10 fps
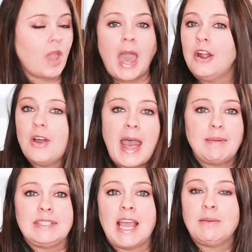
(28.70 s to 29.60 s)
I don't know
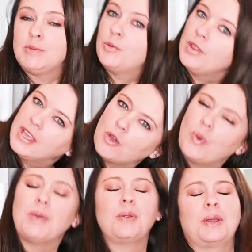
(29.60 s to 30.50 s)
how many times people are like,
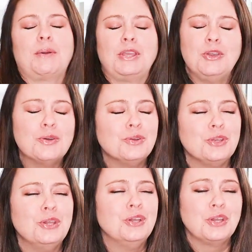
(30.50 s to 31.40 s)
wait,
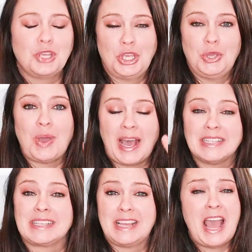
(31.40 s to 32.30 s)
you
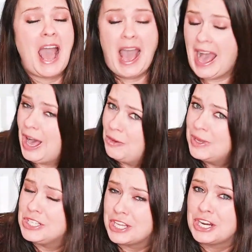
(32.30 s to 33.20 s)
ask how
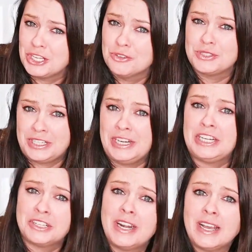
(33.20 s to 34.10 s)
much? Like, are you
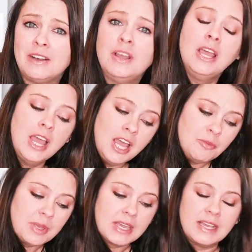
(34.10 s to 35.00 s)
serious right now?
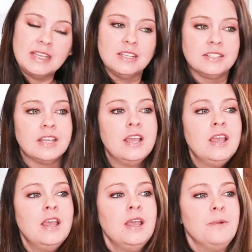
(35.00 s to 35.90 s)
Because
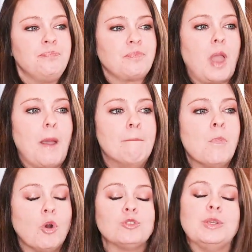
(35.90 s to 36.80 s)

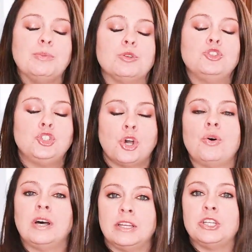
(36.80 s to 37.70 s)
most people
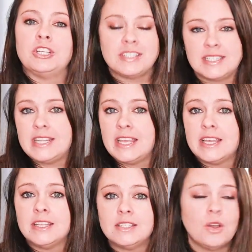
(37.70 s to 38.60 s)
don't
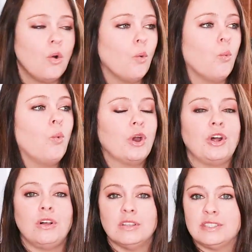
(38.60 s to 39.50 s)
understand what
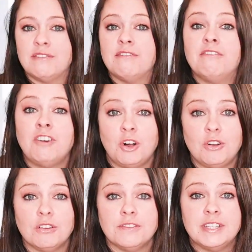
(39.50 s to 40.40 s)
all is
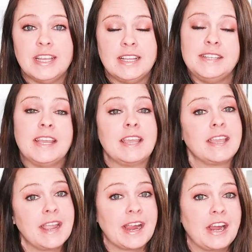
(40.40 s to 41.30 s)
involved in
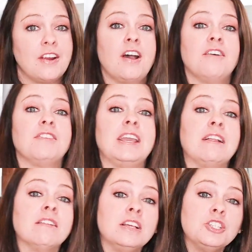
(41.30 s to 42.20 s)
taking care of
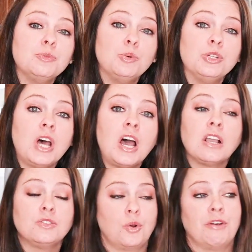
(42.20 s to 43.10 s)
English
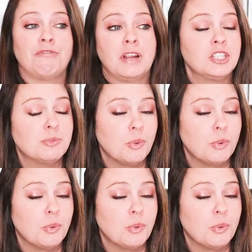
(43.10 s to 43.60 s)
bulldogs or French